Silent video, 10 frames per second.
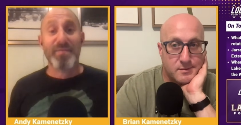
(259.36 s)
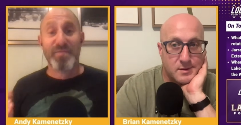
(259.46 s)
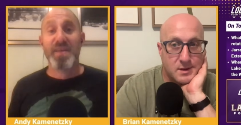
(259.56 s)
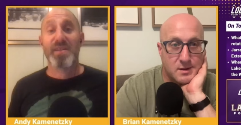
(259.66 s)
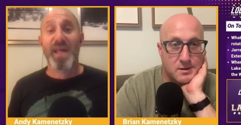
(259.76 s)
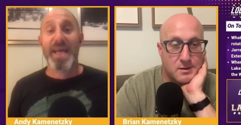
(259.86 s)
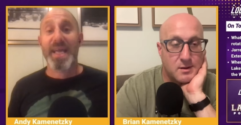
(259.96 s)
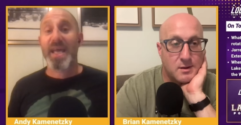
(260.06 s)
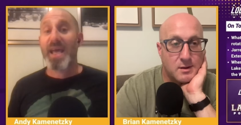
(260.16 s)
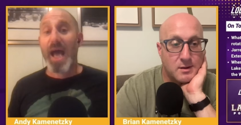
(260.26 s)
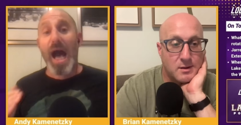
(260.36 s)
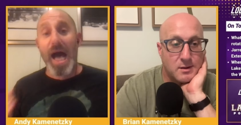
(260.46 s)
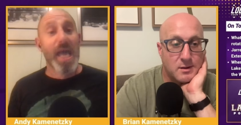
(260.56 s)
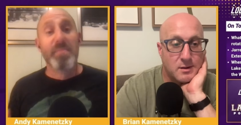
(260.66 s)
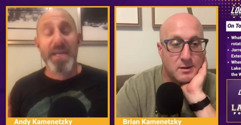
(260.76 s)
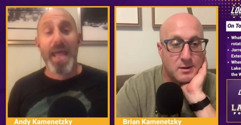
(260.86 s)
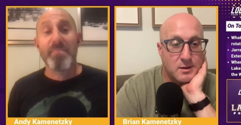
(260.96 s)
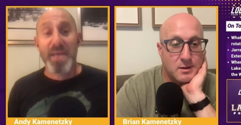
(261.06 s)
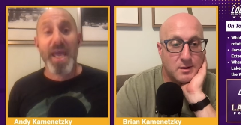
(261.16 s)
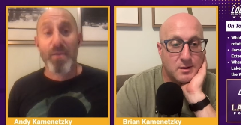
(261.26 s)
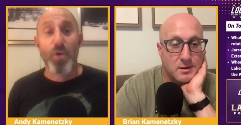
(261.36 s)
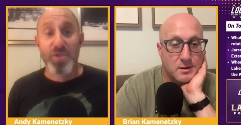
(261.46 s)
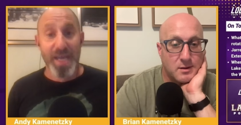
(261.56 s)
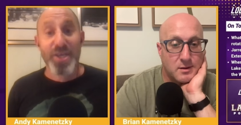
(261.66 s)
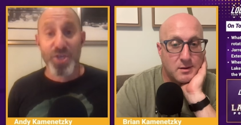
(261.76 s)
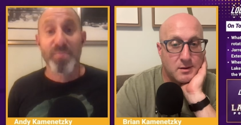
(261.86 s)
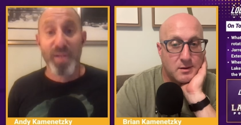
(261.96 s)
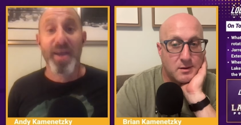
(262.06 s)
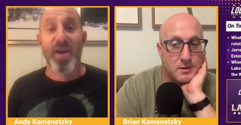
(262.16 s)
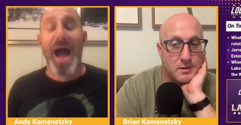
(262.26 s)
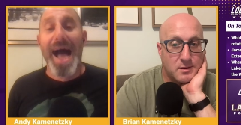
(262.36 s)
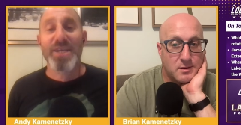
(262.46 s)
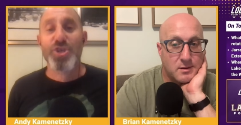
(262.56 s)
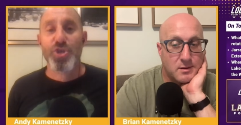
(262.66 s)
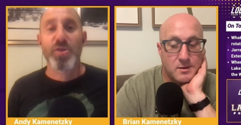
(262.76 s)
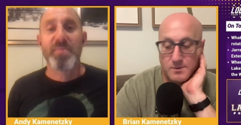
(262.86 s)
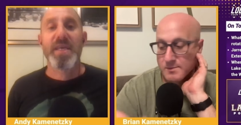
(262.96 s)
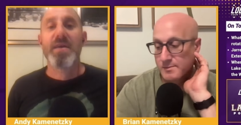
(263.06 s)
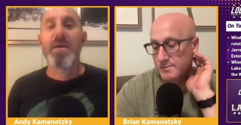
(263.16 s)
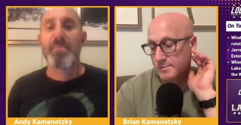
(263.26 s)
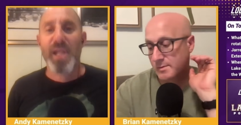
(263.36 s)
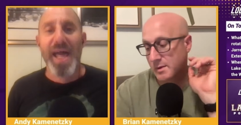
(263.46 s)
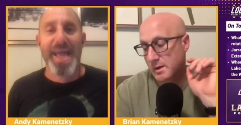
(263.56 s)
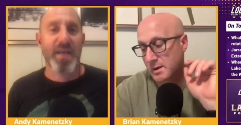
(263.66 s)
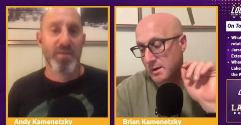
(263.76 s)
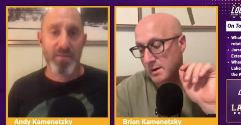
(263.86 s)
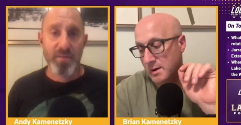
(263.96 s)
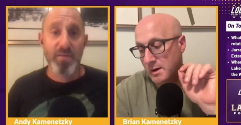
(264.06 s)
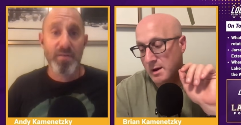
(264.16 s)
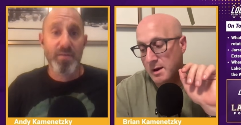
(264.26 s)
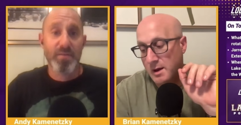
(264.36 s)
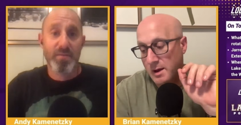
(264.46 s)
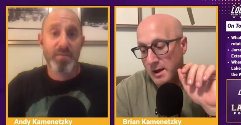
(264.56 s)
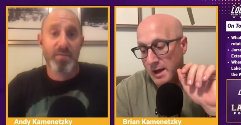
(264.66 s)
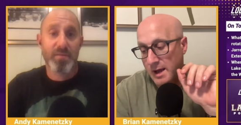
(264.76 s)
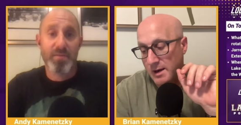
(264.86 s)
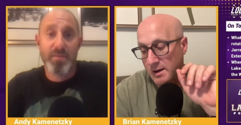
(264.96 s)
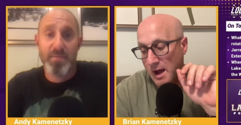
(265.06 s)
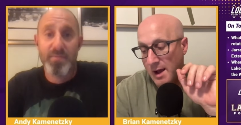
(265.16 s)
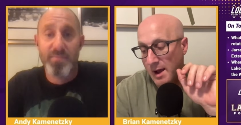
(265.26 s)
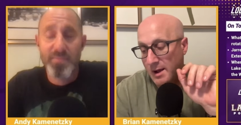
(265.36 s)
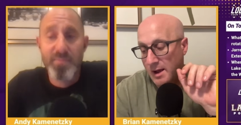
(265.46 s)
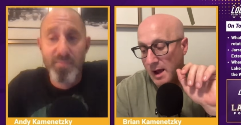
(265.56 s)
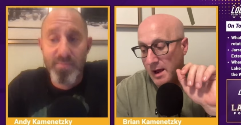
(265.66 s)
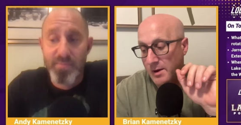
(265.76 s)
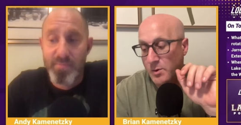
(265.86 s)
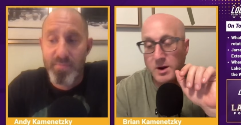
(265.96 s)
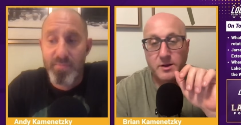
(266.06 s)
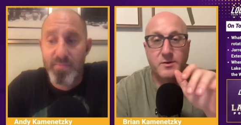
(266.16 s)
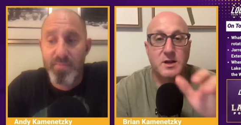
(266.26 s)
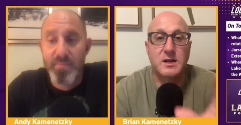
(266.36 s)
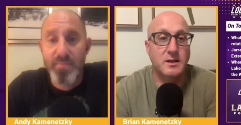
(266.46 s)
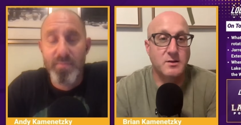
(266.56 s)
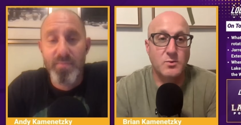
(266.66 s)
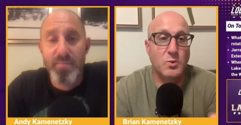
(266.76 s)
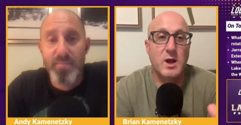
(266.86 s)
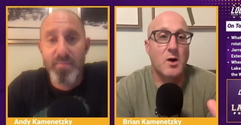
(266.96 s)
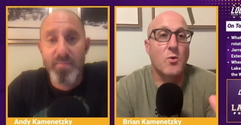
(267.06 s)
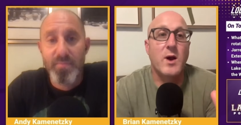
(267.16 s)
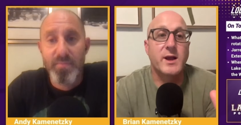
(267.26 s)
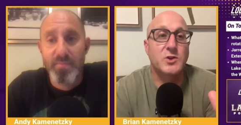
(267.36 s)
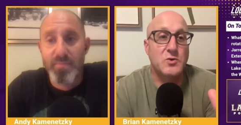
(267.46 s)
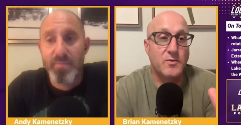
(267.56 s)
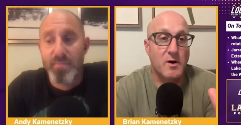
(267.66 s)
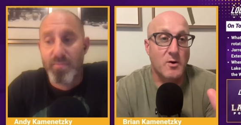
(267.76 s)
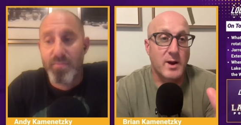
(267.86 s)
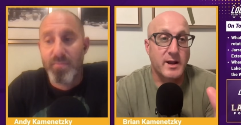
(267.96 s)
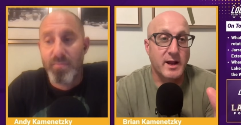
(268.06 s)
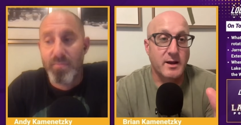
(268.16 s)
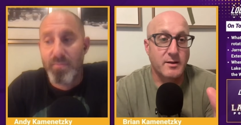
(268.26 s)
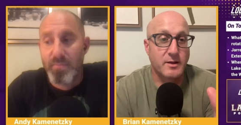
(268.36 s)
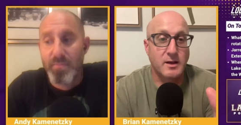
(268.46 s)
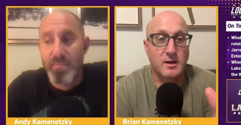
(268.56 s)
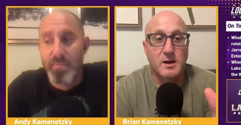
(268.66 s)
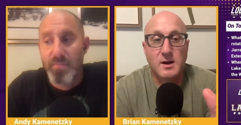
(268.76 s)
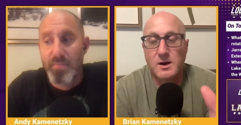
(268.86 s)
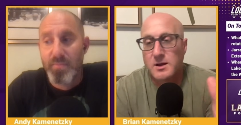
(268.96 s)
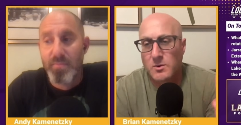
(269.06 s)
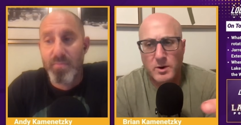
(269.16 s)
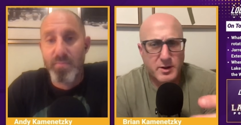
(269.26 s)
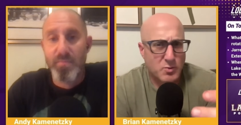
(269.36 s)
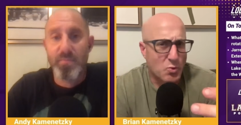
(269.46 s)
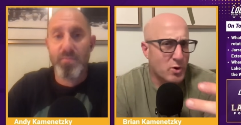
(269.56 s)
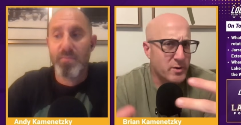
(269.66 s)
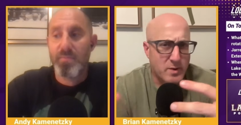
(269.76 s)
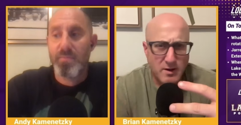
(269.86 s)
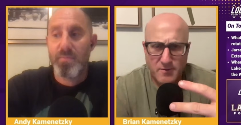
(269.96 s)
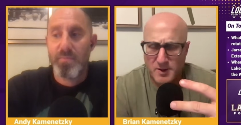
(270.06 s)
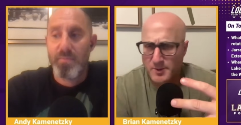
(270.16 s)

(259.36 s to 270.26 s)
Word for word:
Speaker 1: feel like I am an NBA rotation player. I should be playing. And
Speaker 2: I, I, we don't even need to. We are way too far away to get into the, you know, what does Wood mean for the